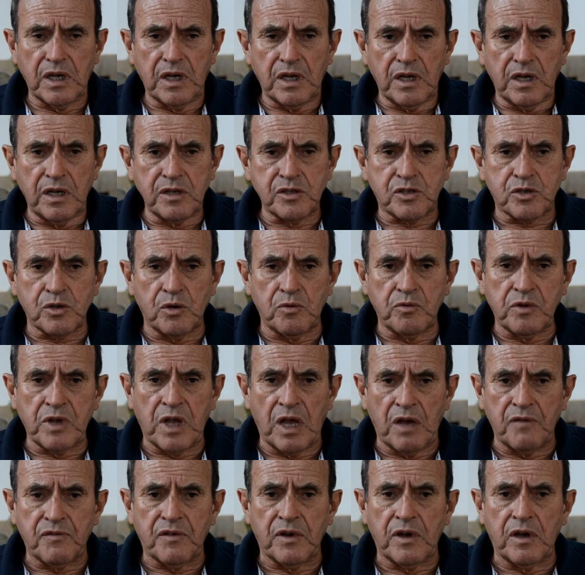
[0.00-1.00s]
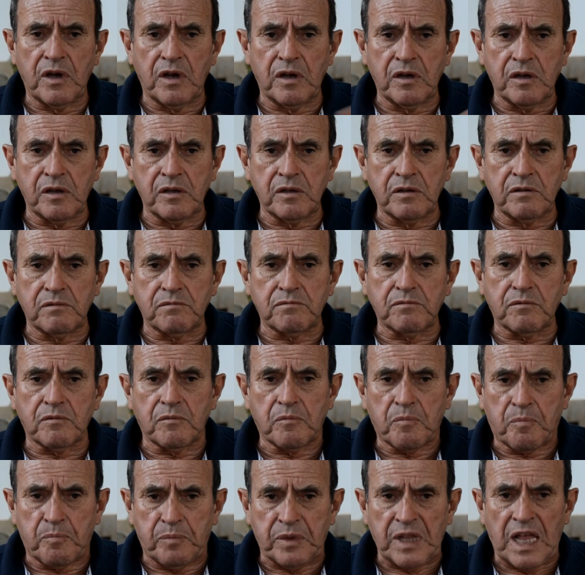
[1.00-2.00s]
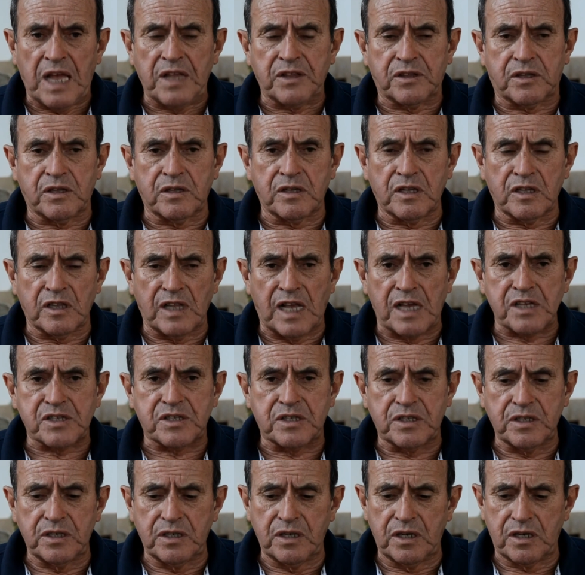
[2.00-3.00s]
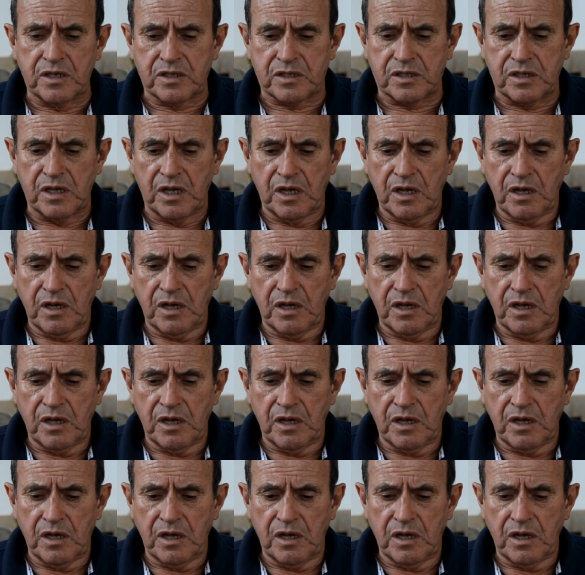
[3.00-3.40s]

And so we have planted in last years